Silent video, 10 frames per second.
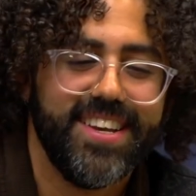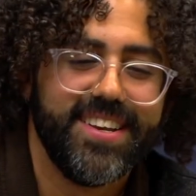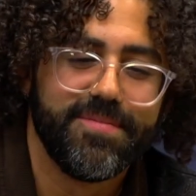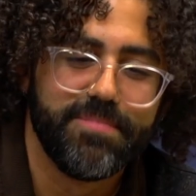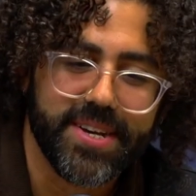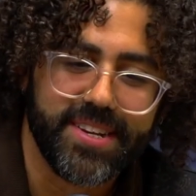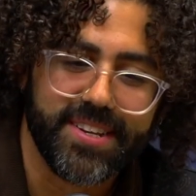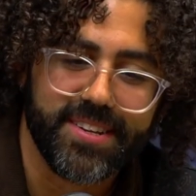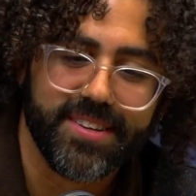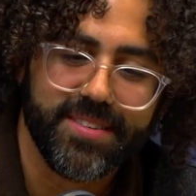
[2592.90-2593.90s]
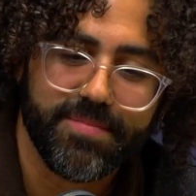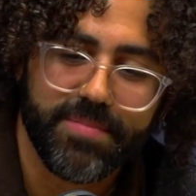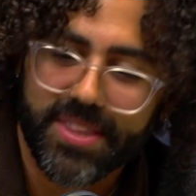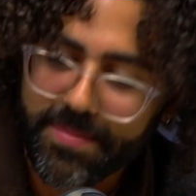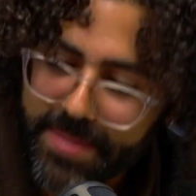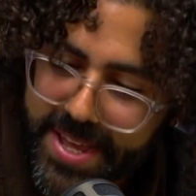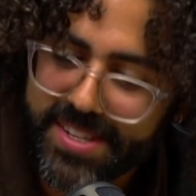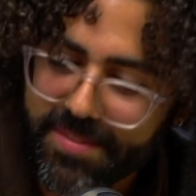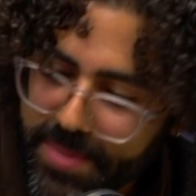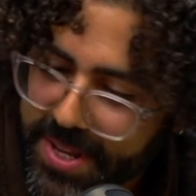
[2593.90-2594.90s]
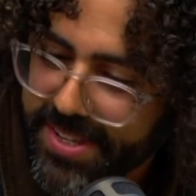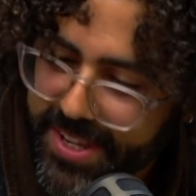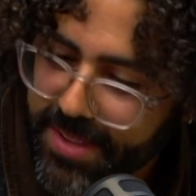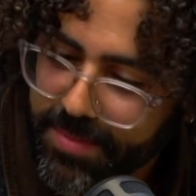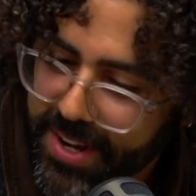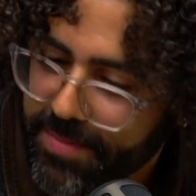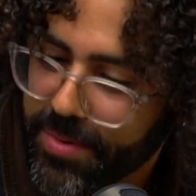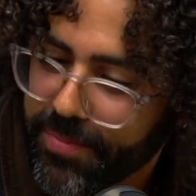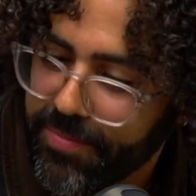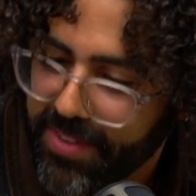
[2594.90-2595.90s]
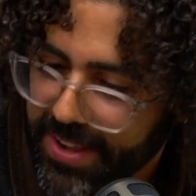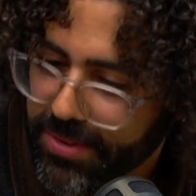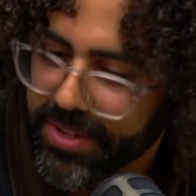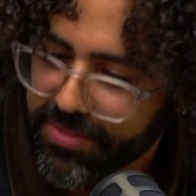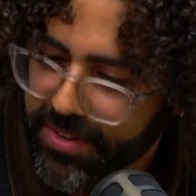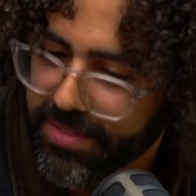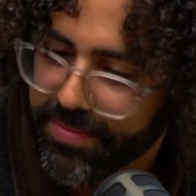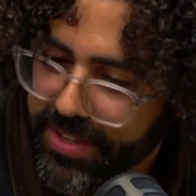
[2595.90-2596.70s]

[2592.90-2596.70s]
But the Mets have been a team that I've been following for